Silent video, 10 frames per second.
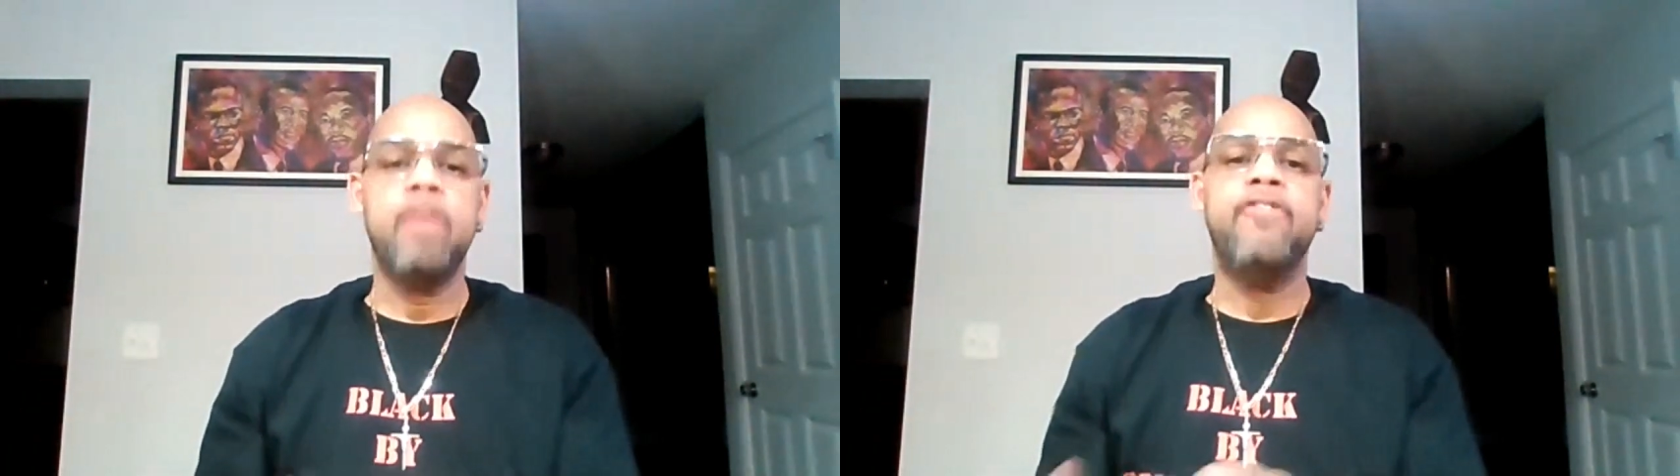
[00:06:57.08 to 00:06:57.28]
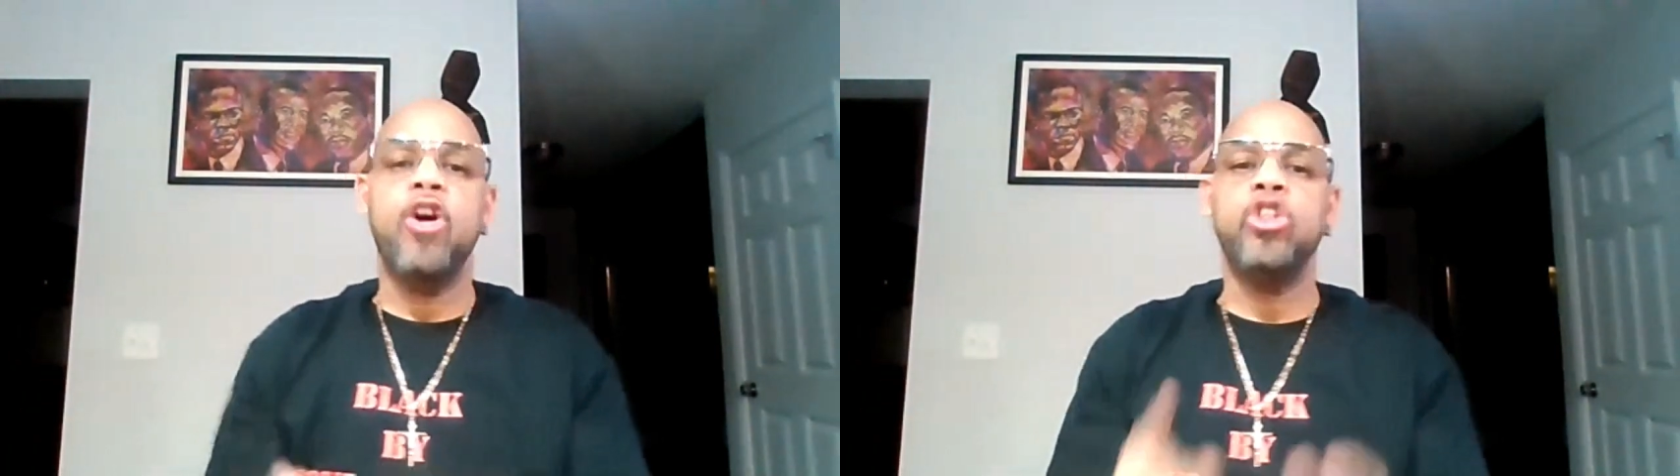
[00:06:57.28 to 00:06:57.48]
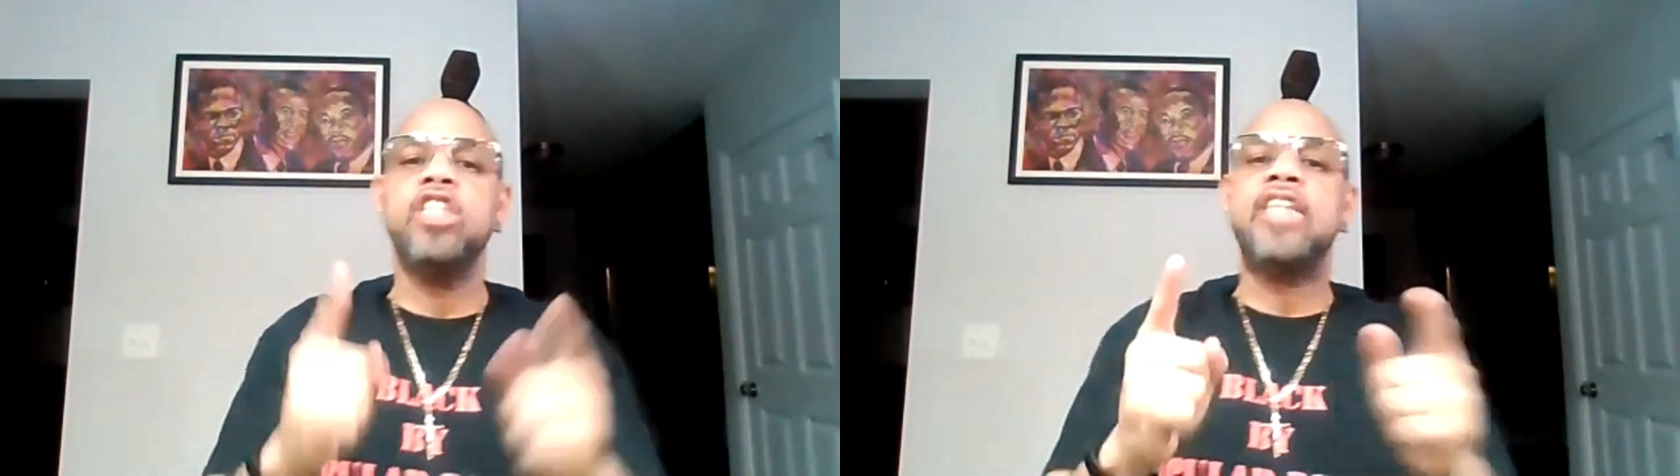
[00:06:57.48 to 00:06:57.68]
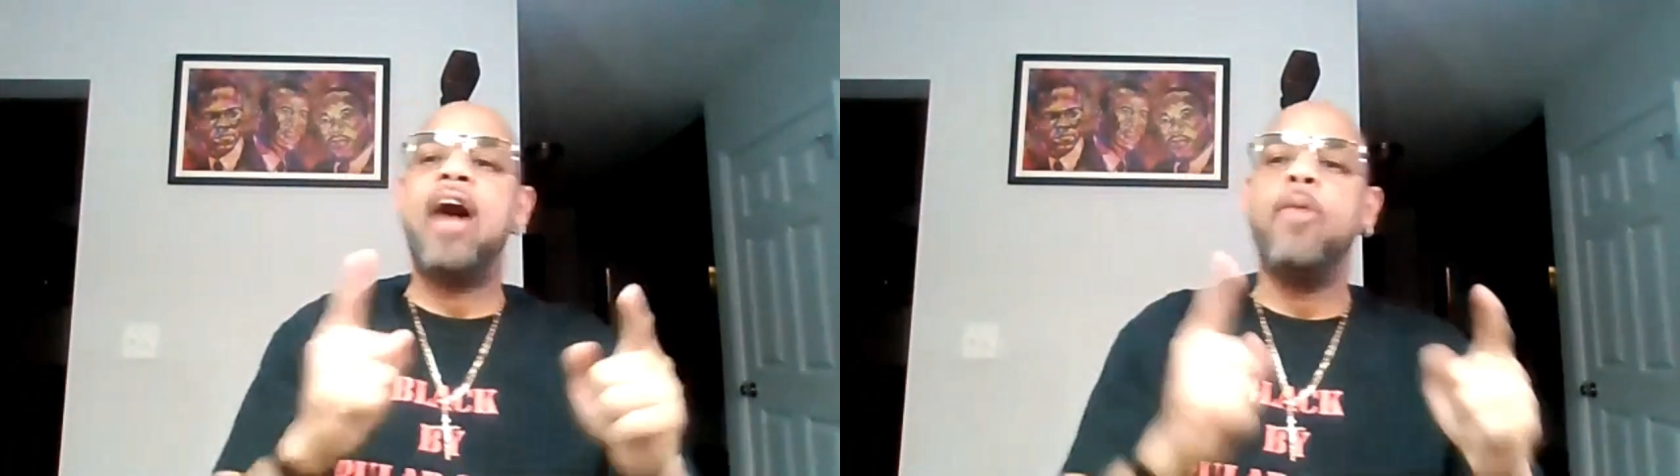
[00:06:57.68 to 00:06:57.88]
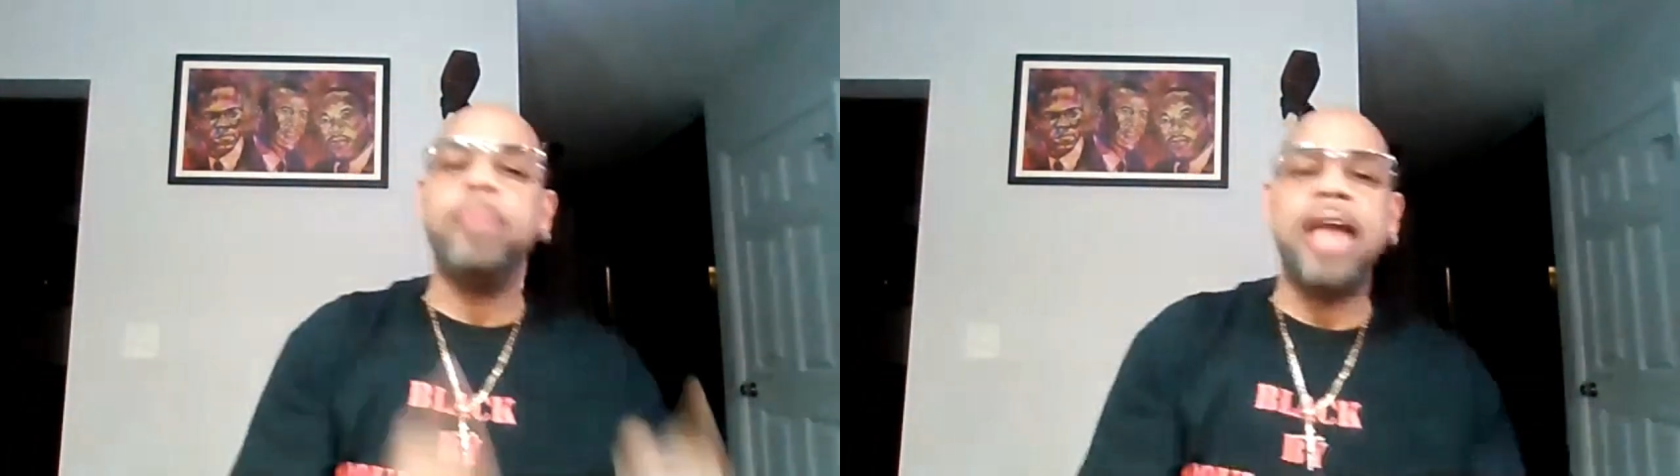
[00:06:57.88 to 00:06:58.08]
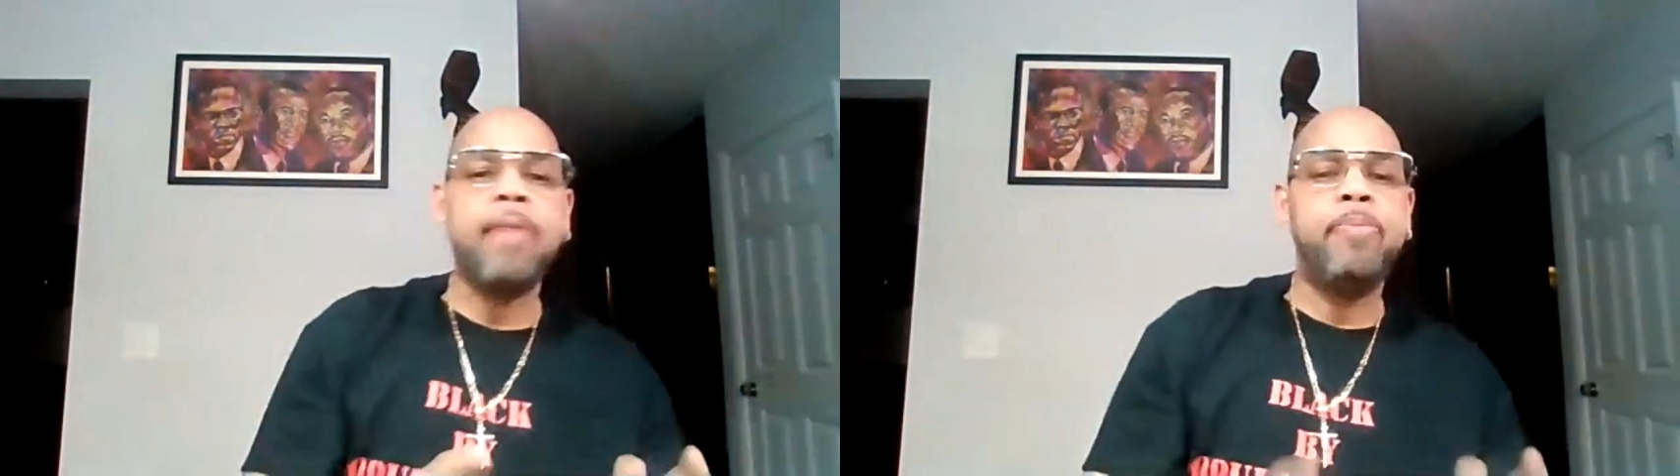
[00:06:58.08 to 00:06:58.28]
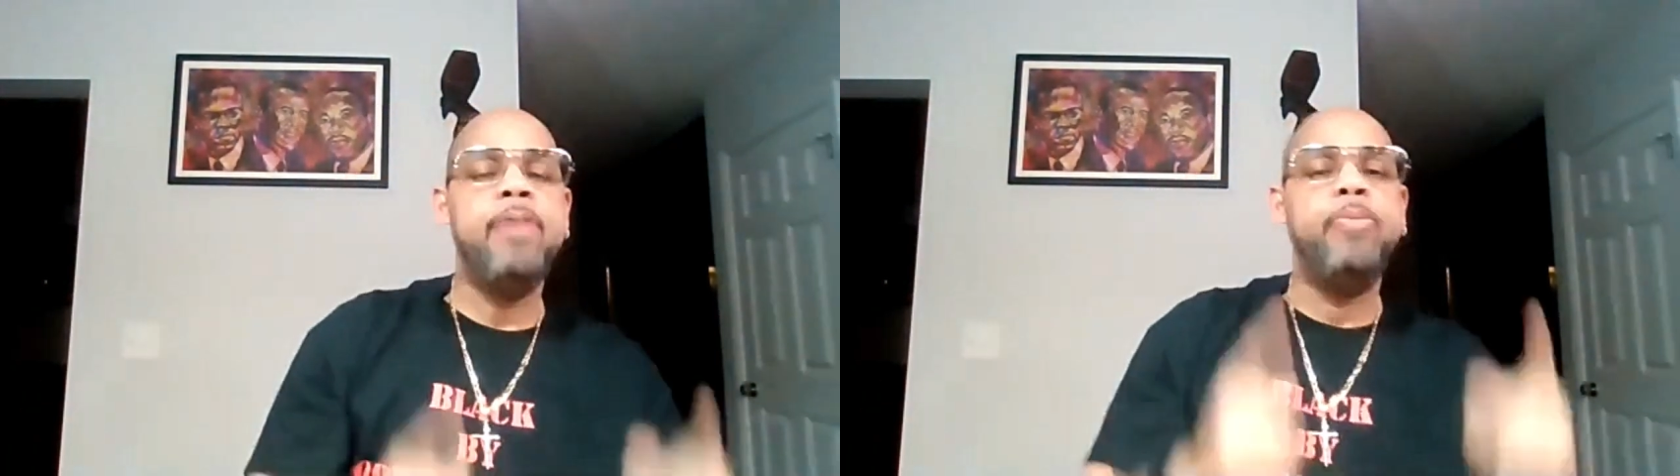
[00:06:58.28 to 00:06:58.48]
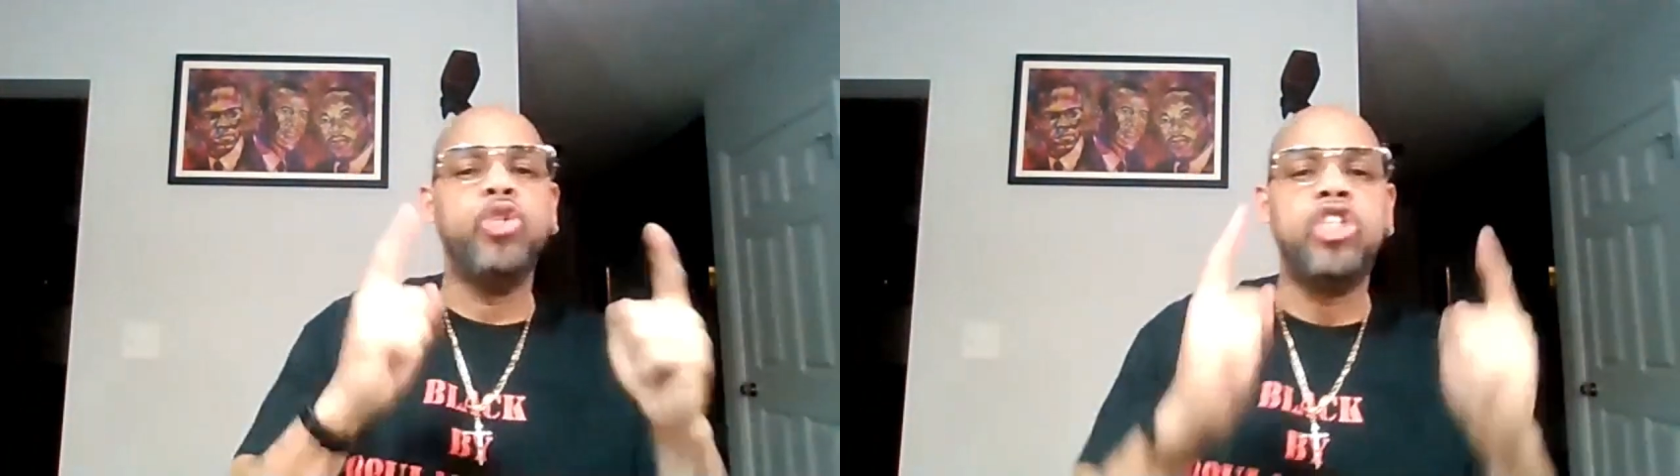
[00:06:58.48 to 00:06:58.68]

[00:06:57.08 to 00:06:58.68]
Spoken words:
versus how black people